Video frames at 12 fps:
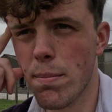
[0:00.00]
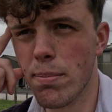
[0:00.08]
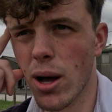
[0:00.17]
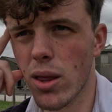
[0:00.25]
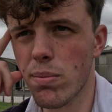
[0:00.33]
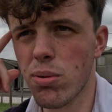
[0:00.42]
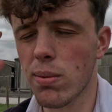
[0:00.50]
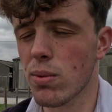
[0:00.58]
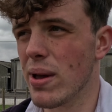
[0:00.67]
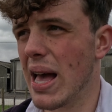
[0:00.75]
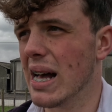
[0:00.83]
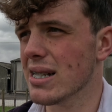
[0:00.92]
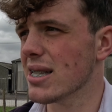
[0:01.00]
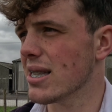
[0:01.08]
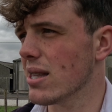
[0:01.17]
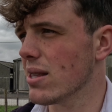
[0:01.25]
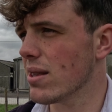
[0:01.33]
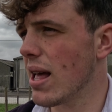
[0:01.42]
But the problem we have
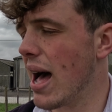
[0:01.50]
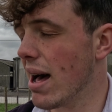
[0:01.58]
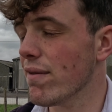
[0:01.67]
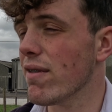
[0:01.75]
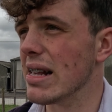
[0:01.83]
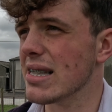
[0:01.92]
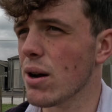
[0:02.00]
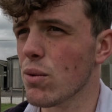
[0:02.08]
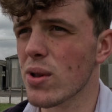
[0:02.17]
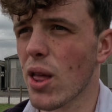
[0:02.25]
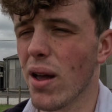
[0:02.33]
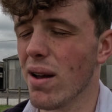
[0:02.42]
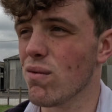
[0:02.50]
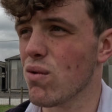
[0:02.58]
is that we don't